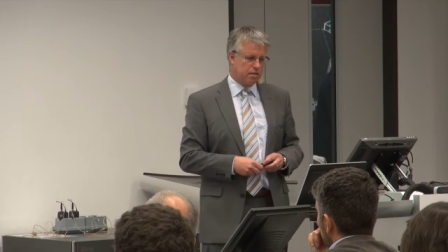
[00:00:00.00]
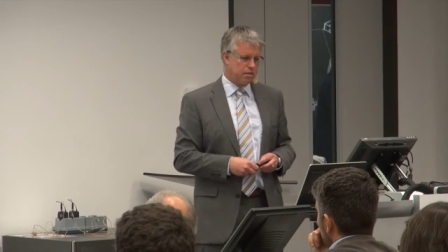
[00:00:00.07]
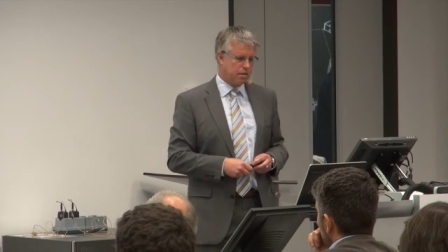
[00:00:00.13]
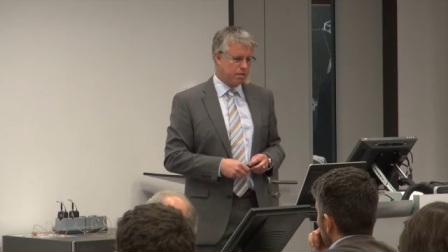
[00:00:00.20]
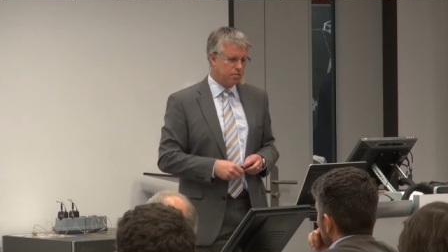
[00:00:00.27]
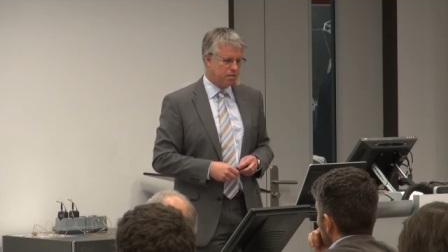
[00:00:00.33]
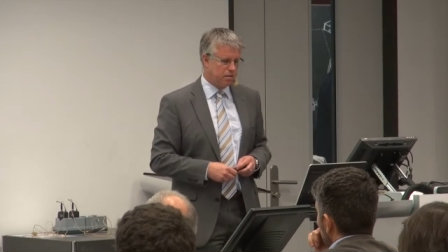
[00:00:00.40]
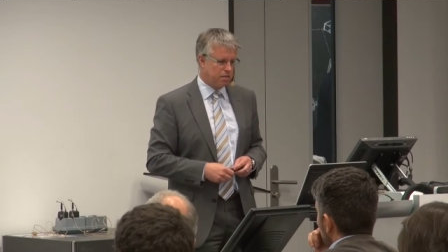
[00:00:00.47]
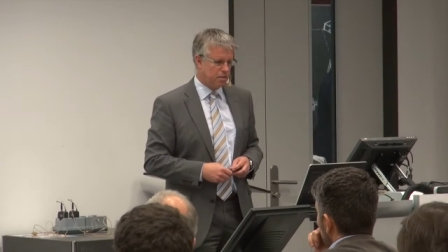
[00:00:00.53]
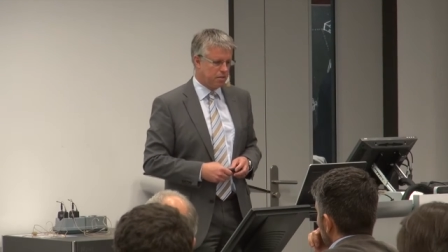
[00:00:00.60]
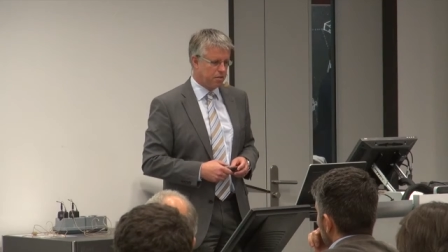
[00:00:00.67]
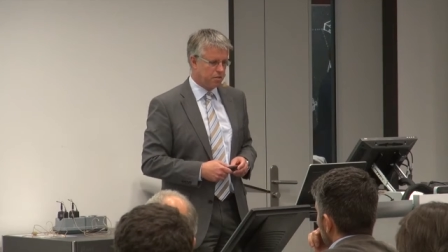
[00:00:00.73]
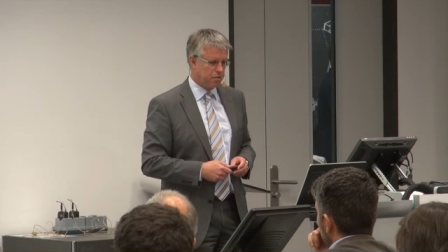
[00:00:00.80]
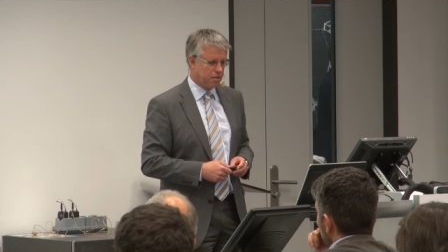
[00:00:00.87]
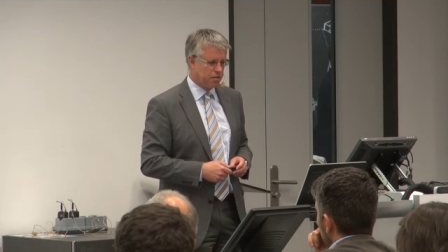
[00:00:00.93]
safety
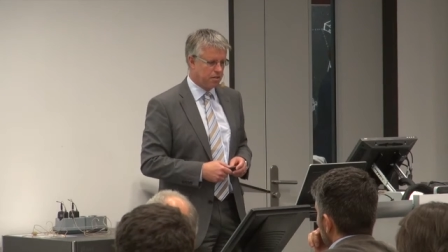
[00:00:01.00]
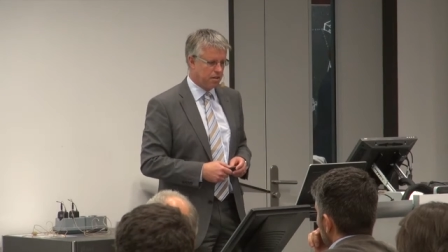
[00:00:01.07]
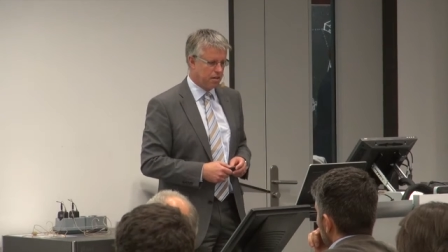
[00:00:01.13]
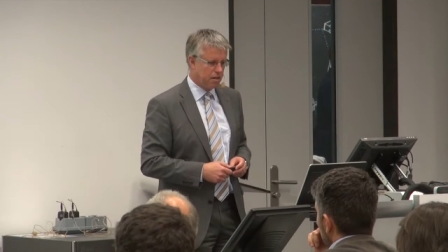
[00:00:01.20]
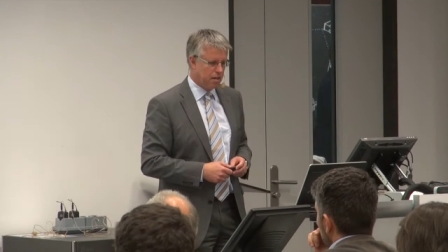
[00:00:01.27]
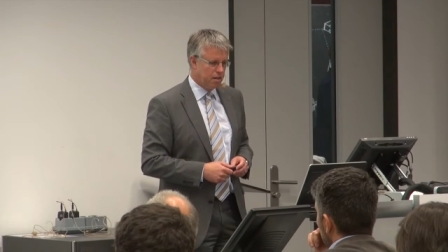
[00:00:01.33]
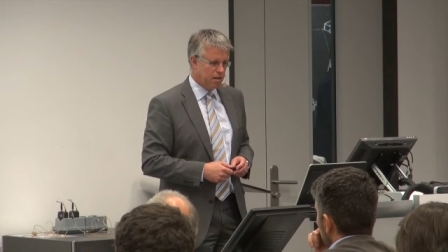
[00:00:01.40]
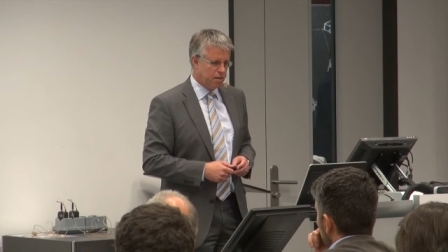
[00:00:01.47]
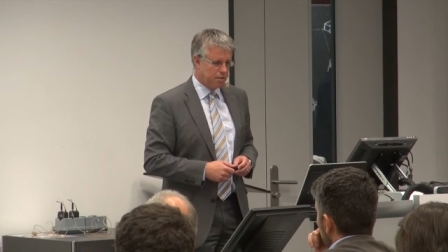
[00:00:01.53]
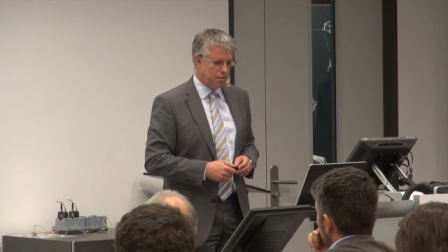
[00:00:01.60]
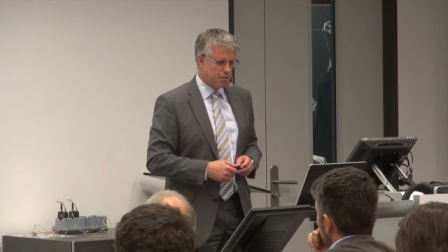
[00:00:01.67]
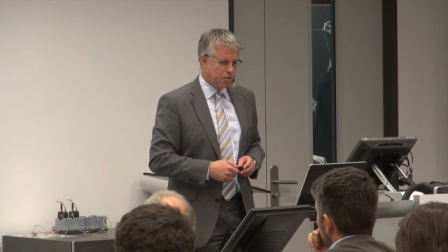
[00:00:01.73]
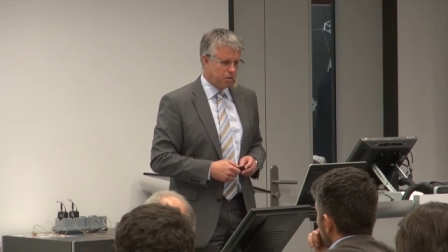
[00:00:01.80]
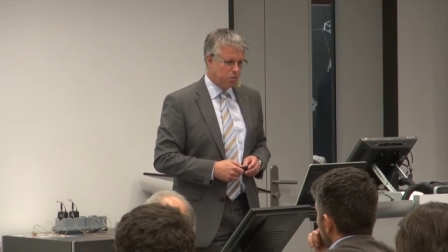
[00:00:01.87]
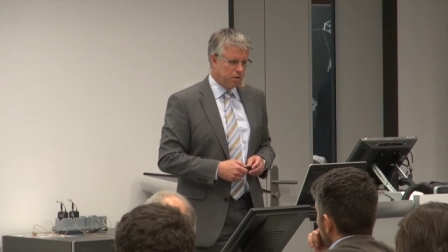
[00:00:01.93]
security.
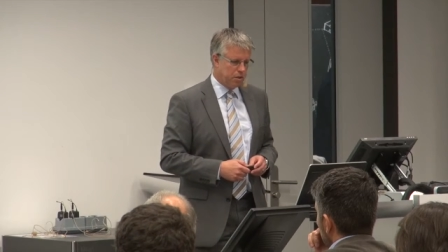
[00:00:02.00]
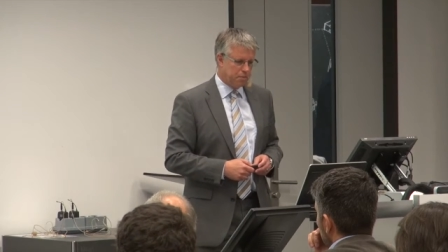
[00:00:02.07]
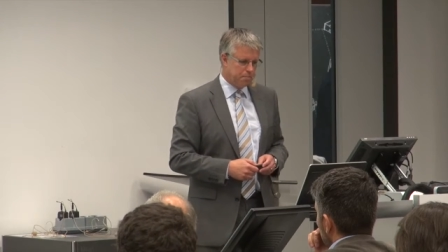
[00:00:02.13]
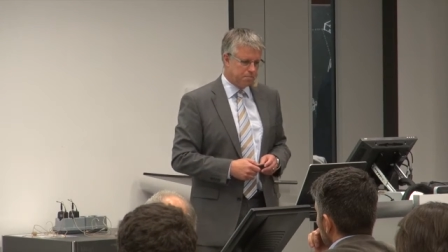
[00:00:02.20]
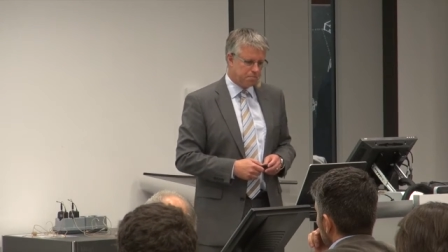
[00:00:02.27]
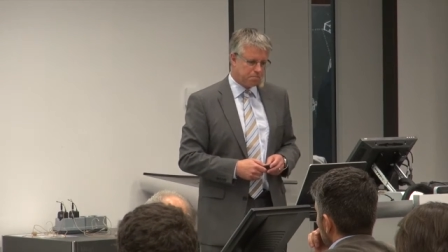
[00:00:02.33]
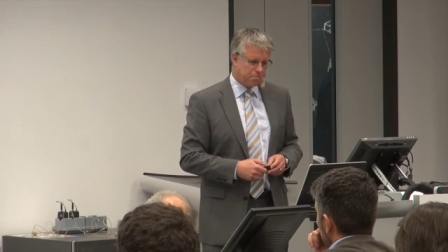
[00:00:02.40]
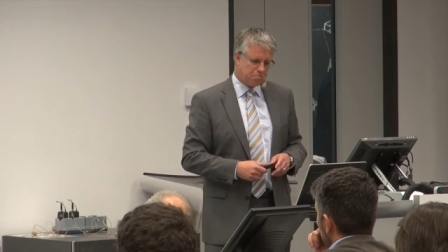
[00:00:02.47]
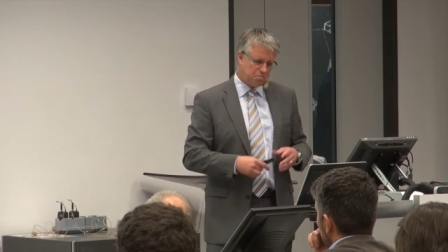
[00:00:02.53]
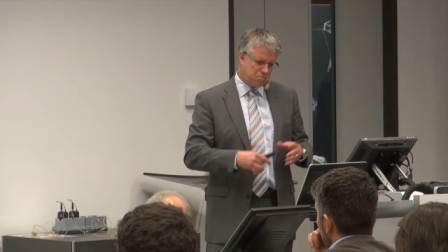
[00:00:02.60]
So